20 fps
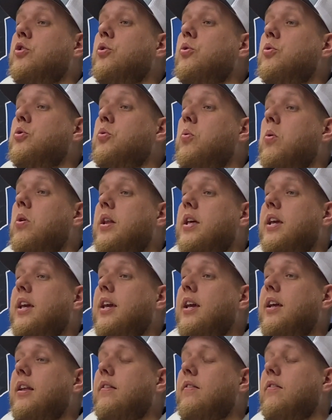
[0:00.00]

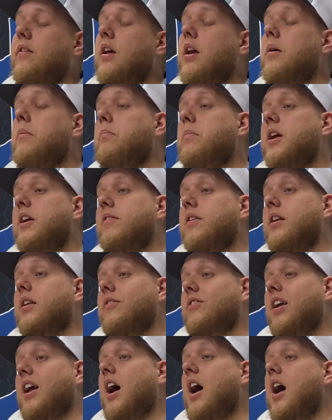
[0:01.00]
220 kits, being that
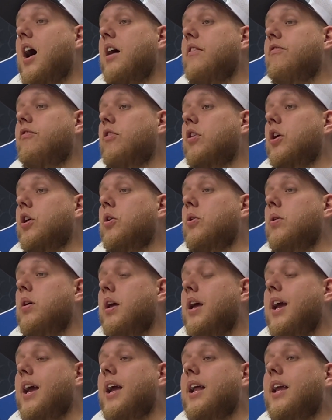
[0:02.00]
it is a high
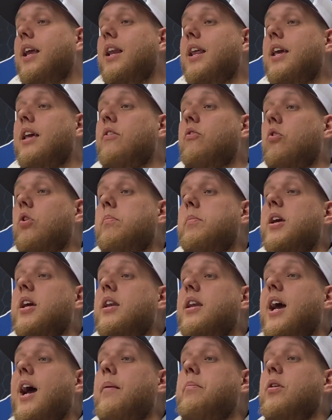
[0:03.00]
flow and can easily
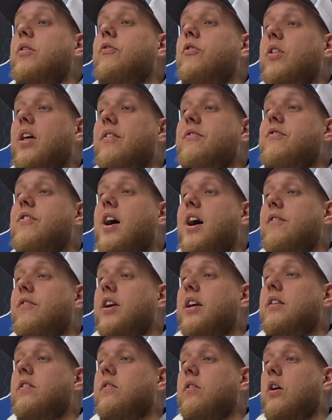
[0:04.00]
be adapted for that
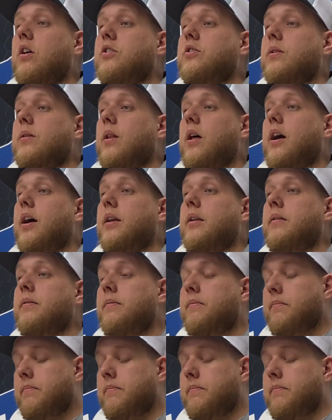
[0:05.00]
5/8 suction line.